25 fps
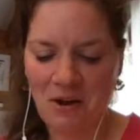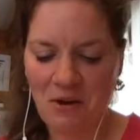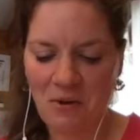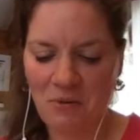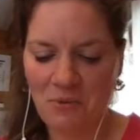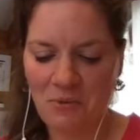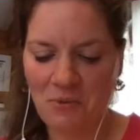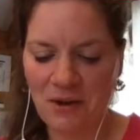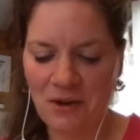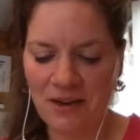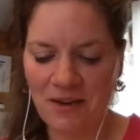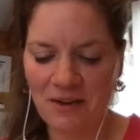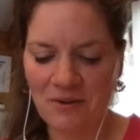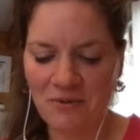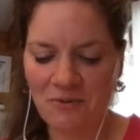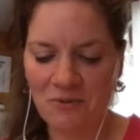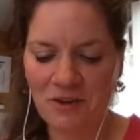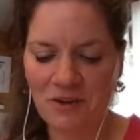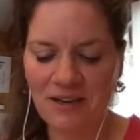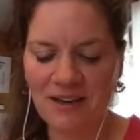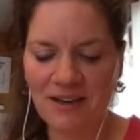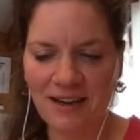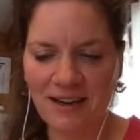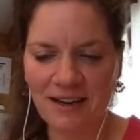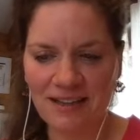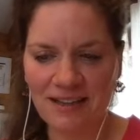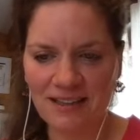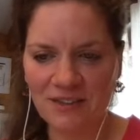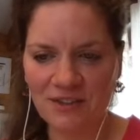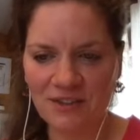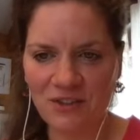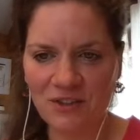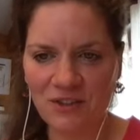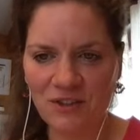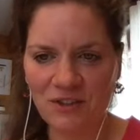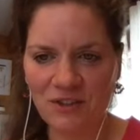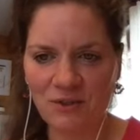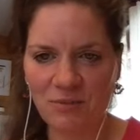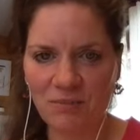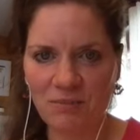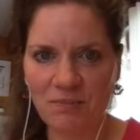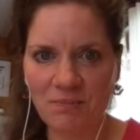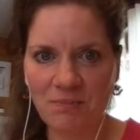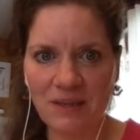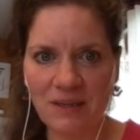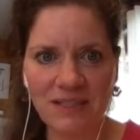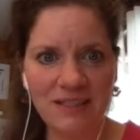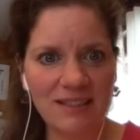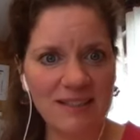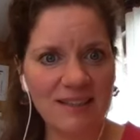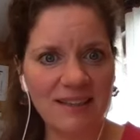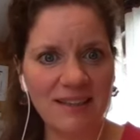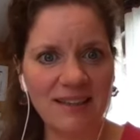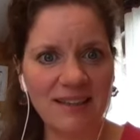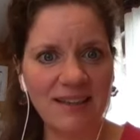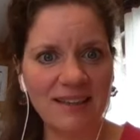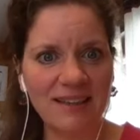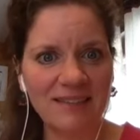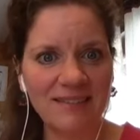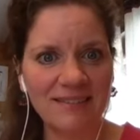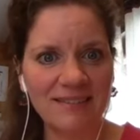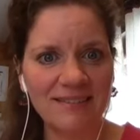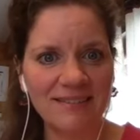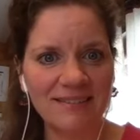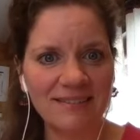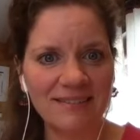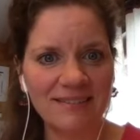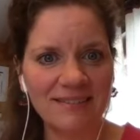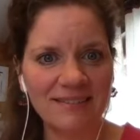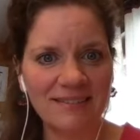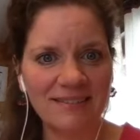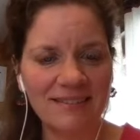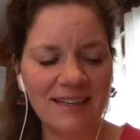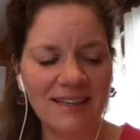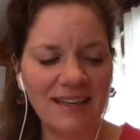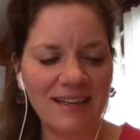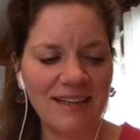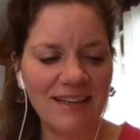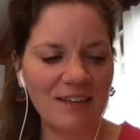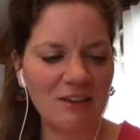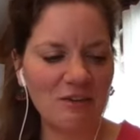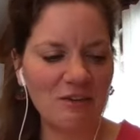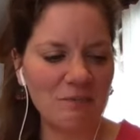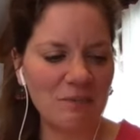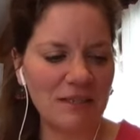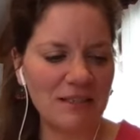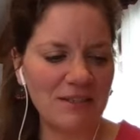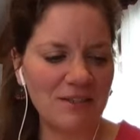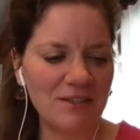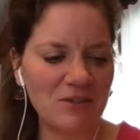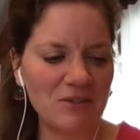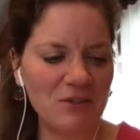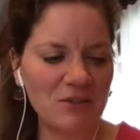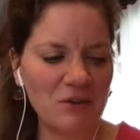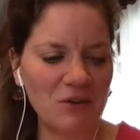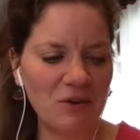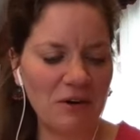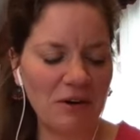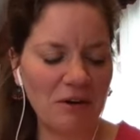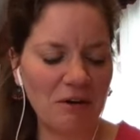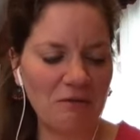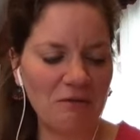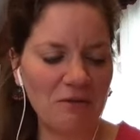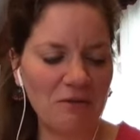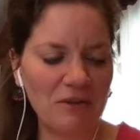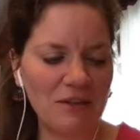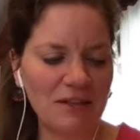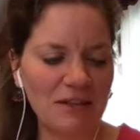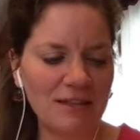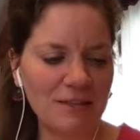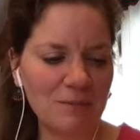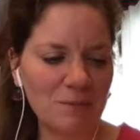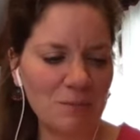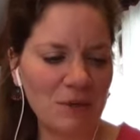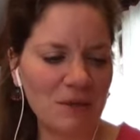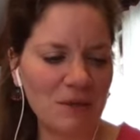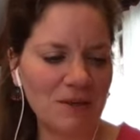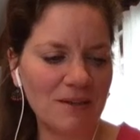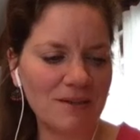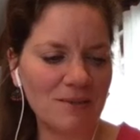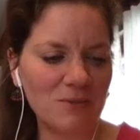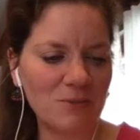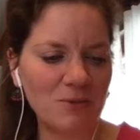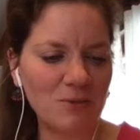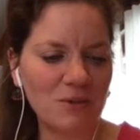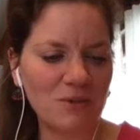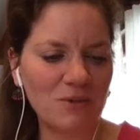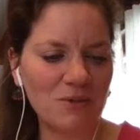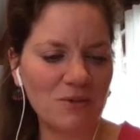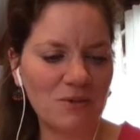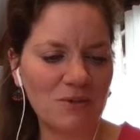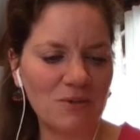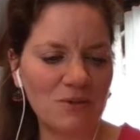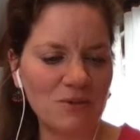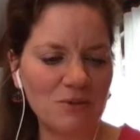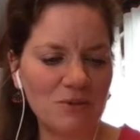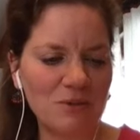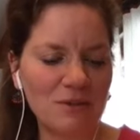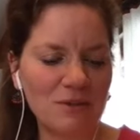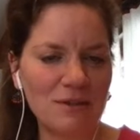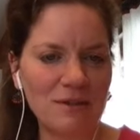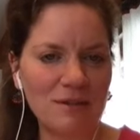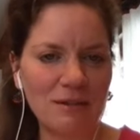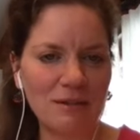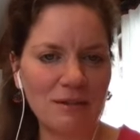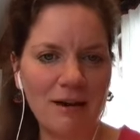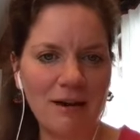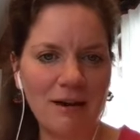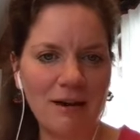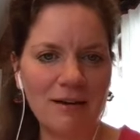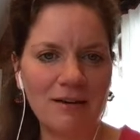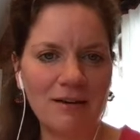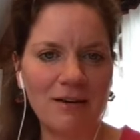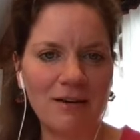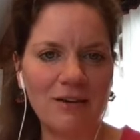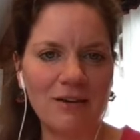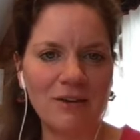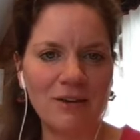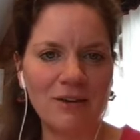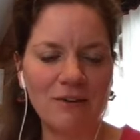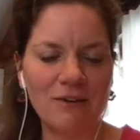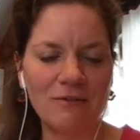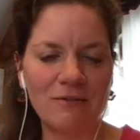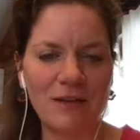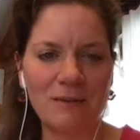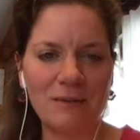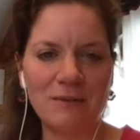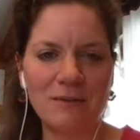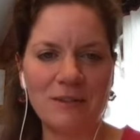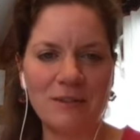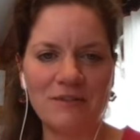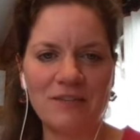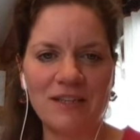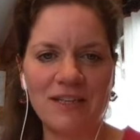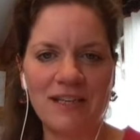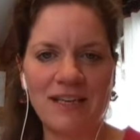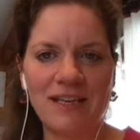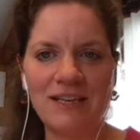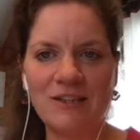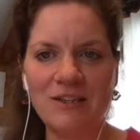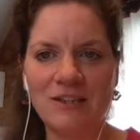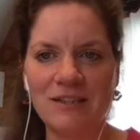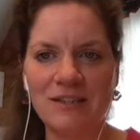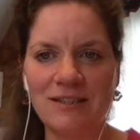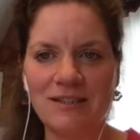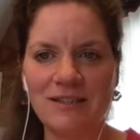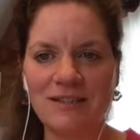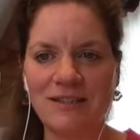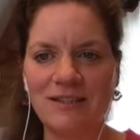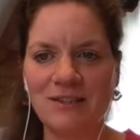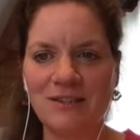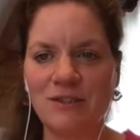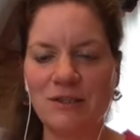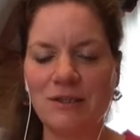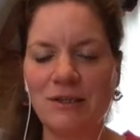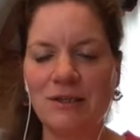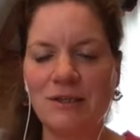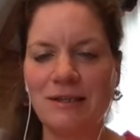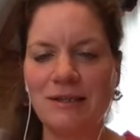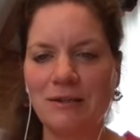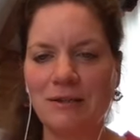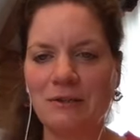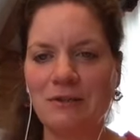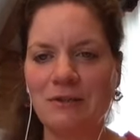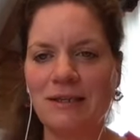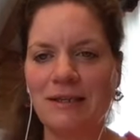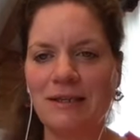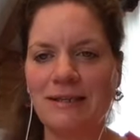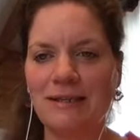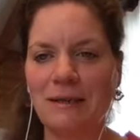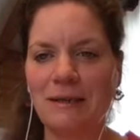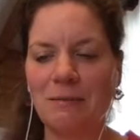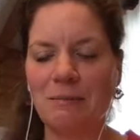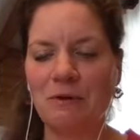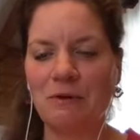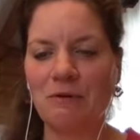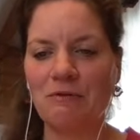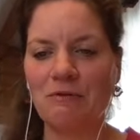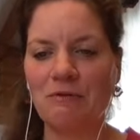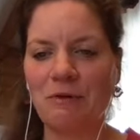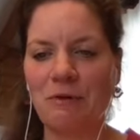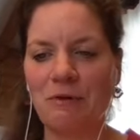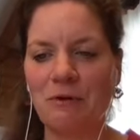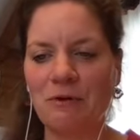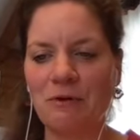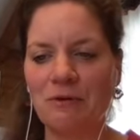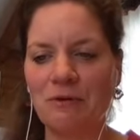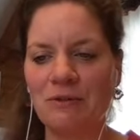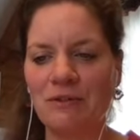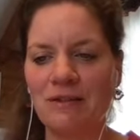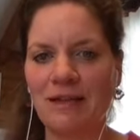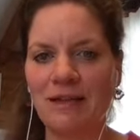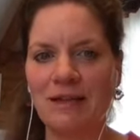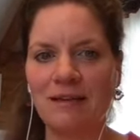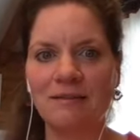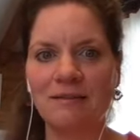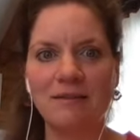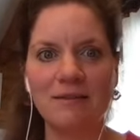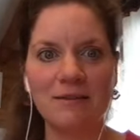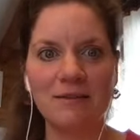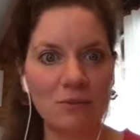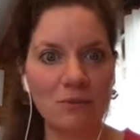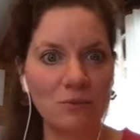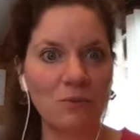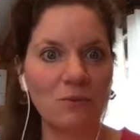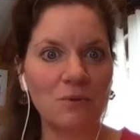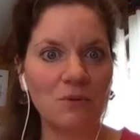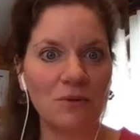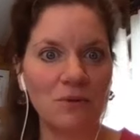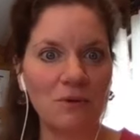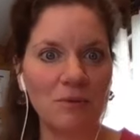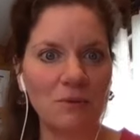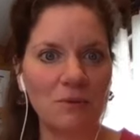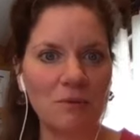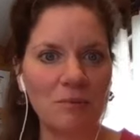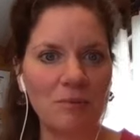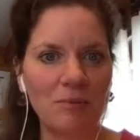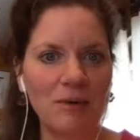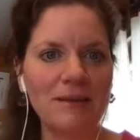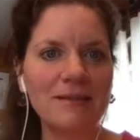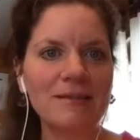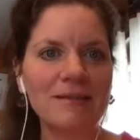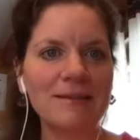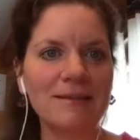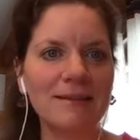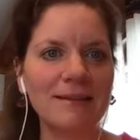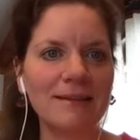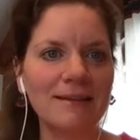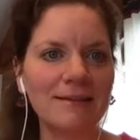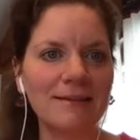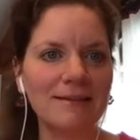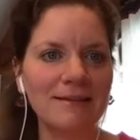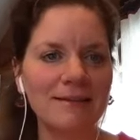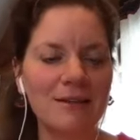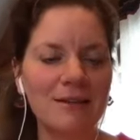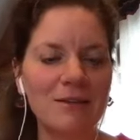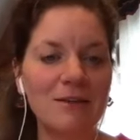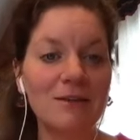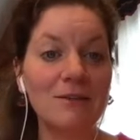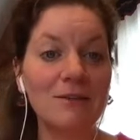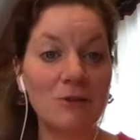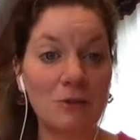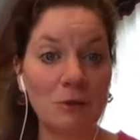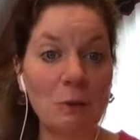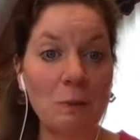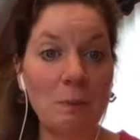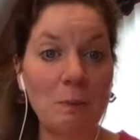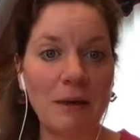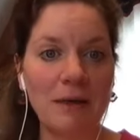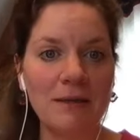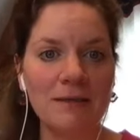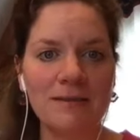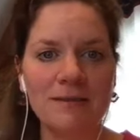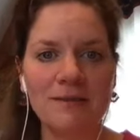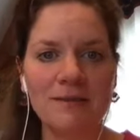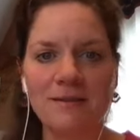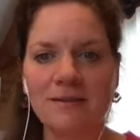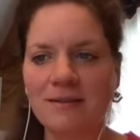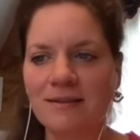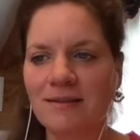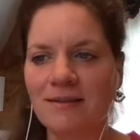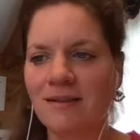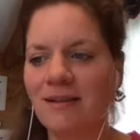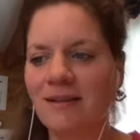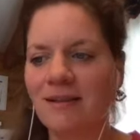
we got into puzzling. I gave my sister credit for this because we used to do this a lot on our family vacations. And she the other day sent me a photo saying, this is what we're doing. We're puzzling, doing puzzles.